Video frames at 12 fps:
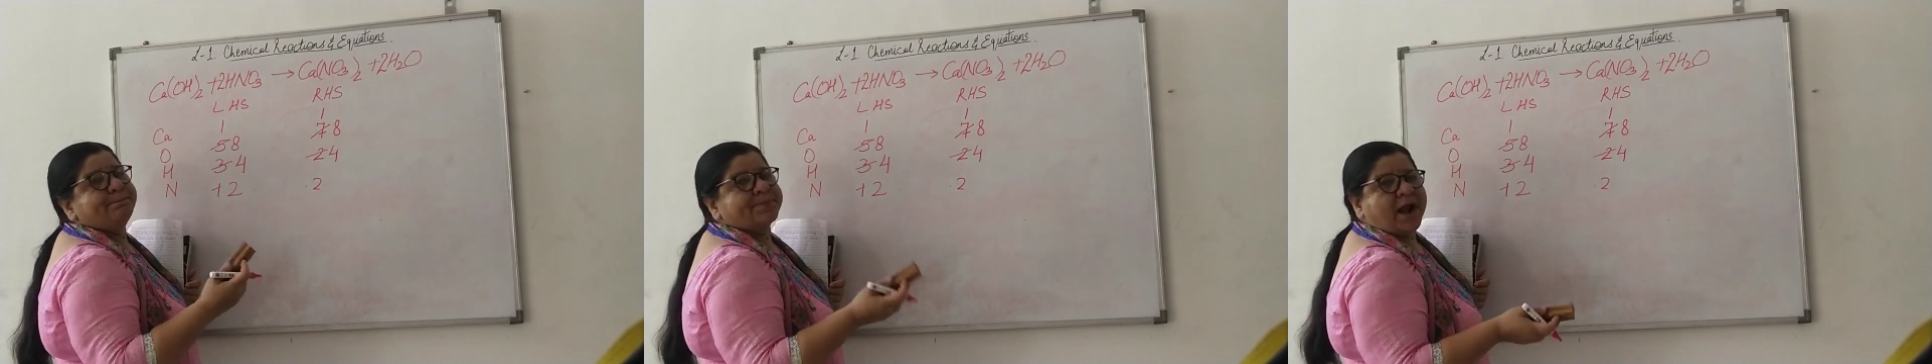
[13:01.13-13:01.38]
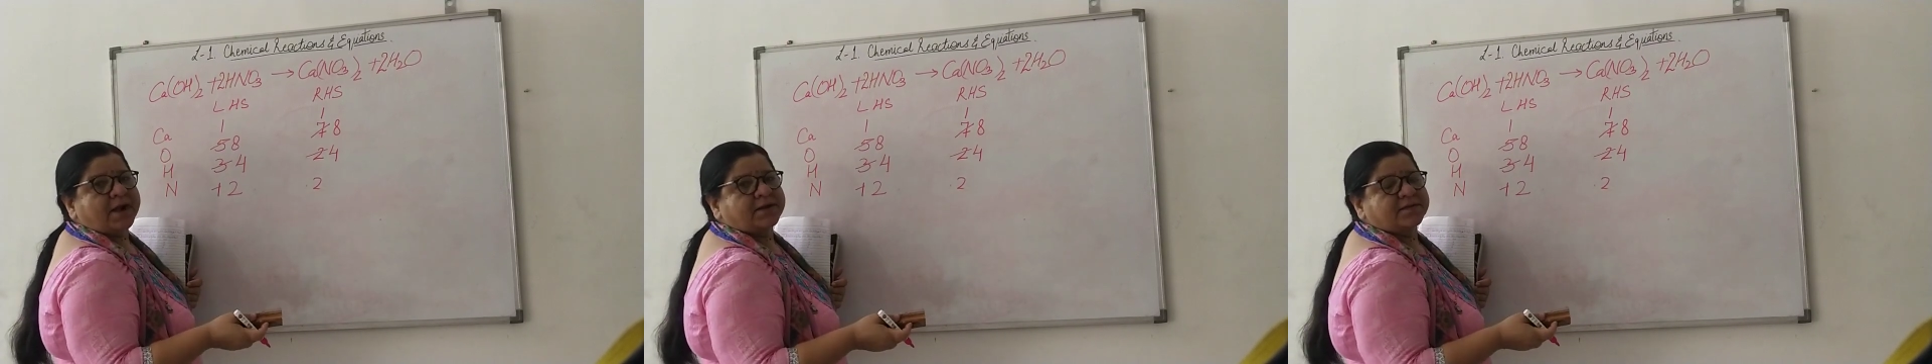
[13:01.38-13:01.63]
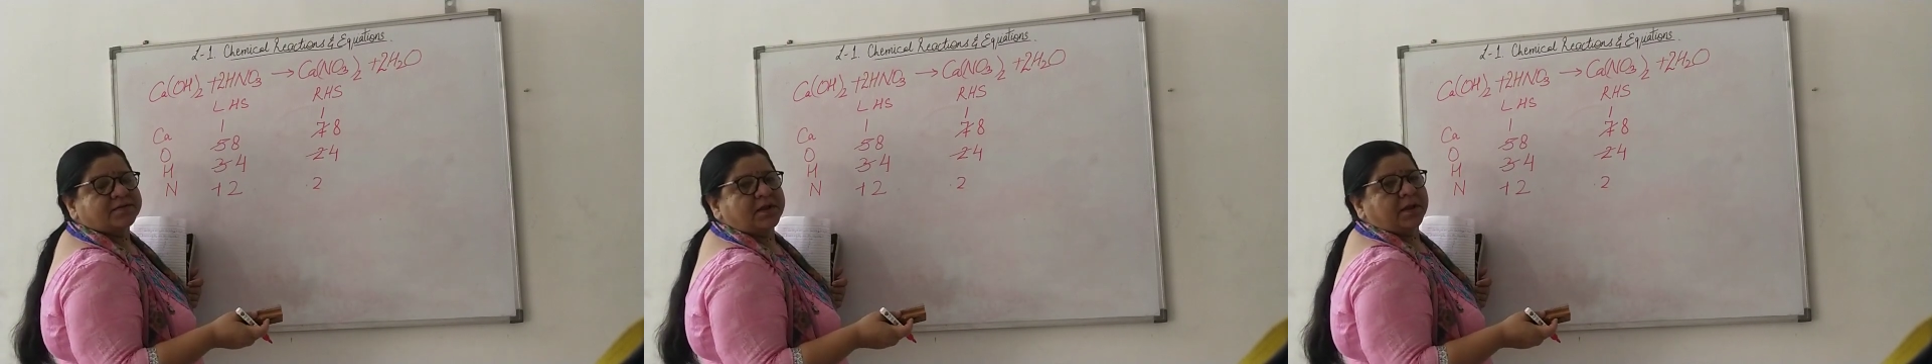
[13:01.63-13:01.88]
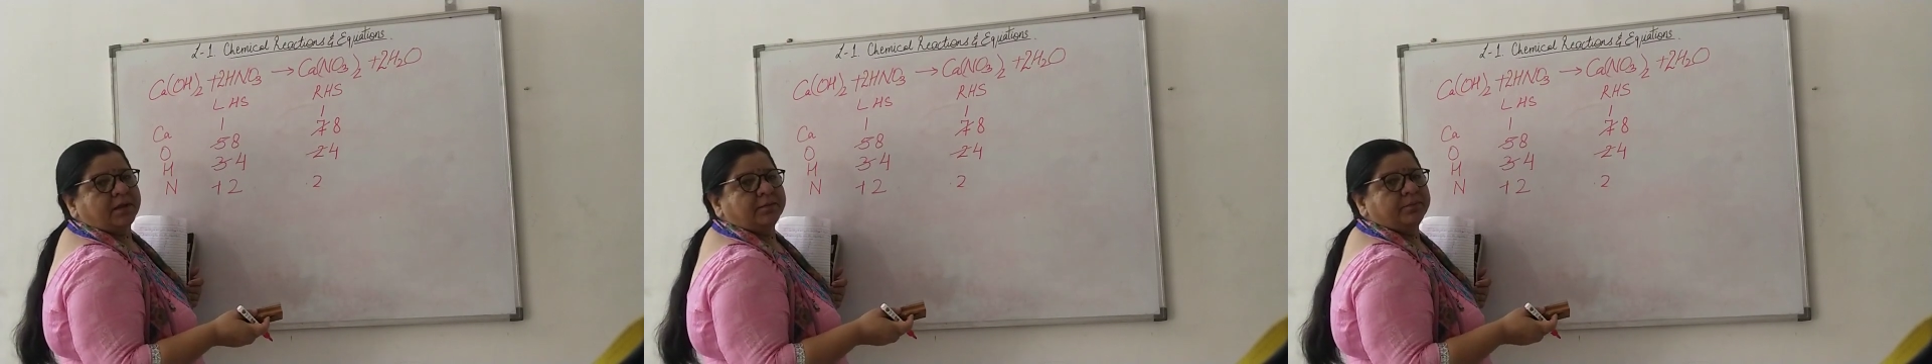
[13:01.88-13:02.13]

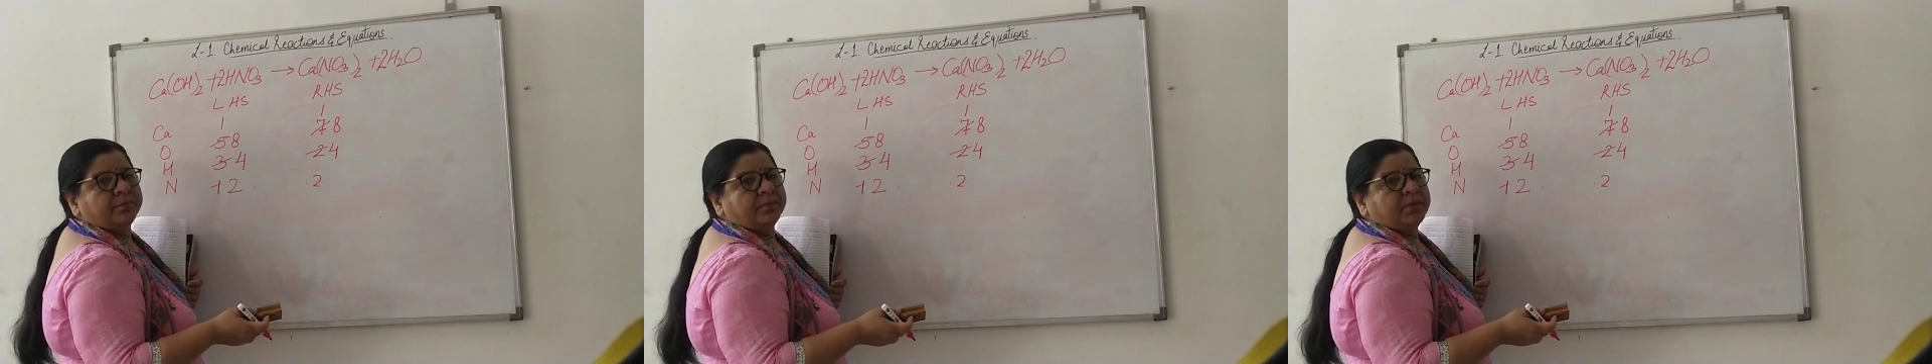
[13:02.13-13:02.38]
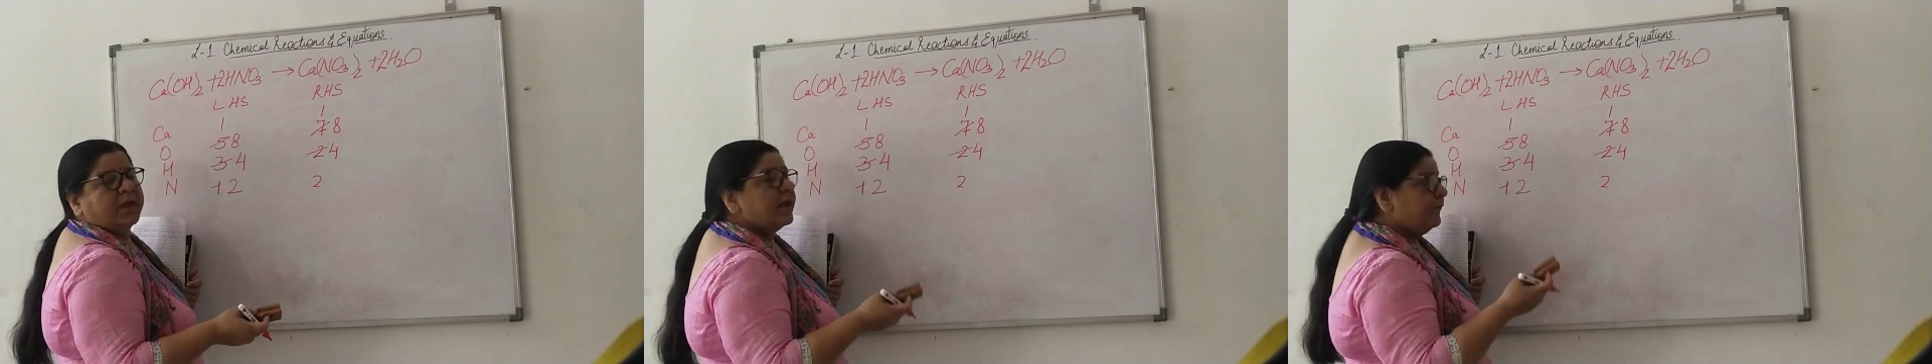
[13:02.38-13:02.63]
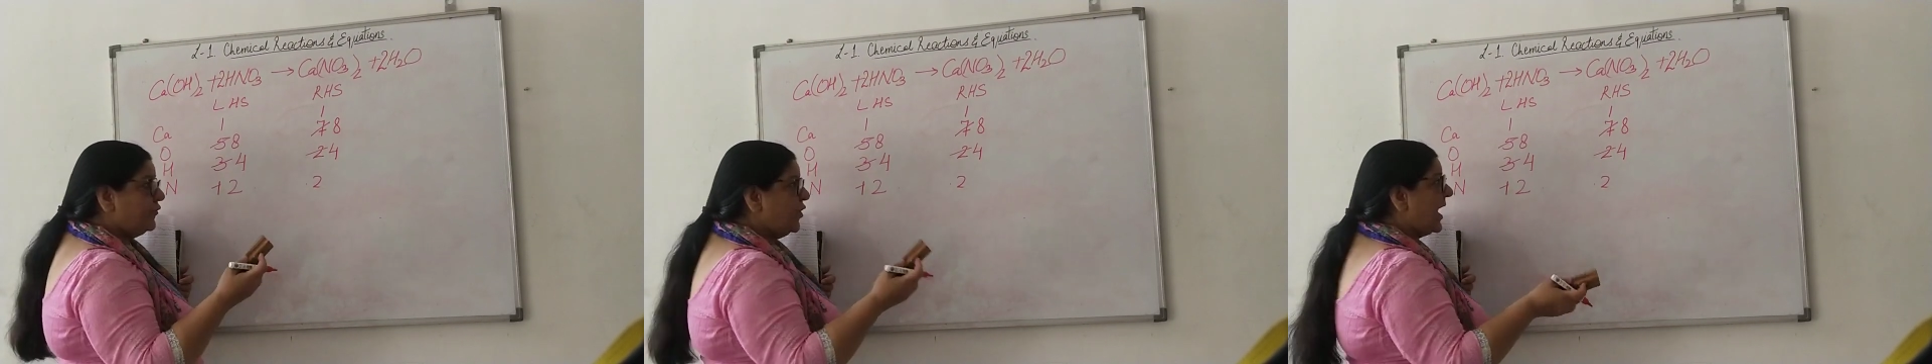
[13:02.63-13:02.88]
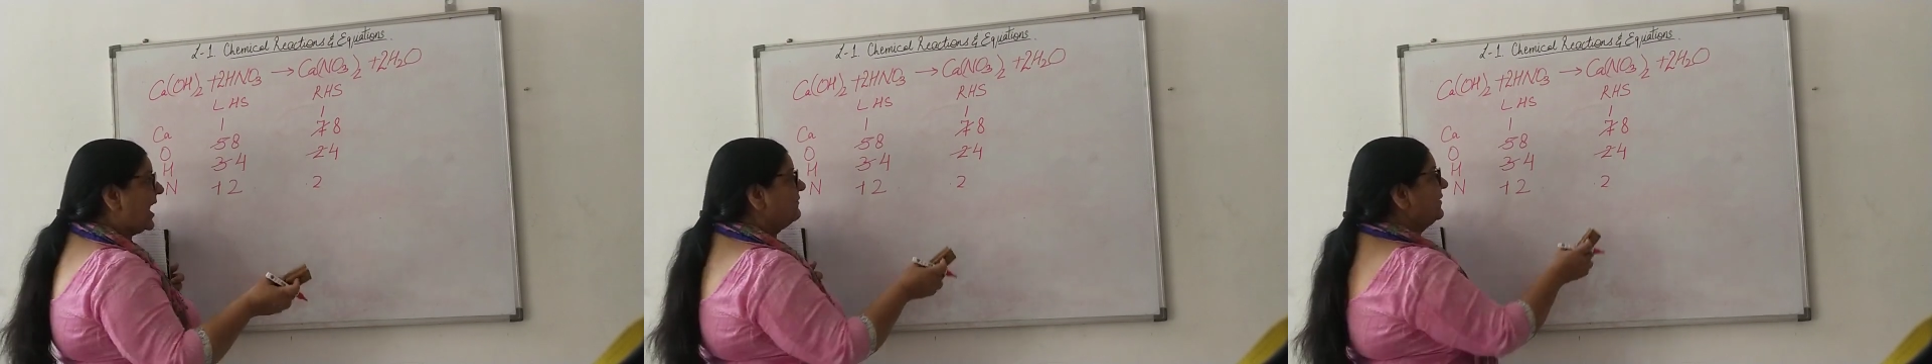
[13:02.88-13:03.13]
practicing. If you
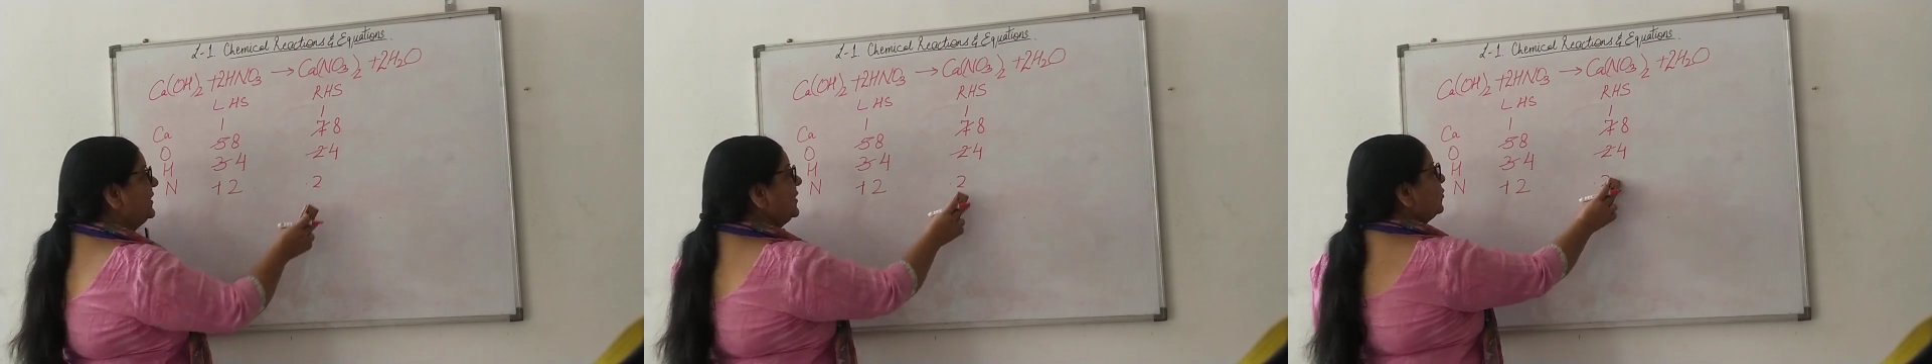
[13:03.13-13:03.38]
have any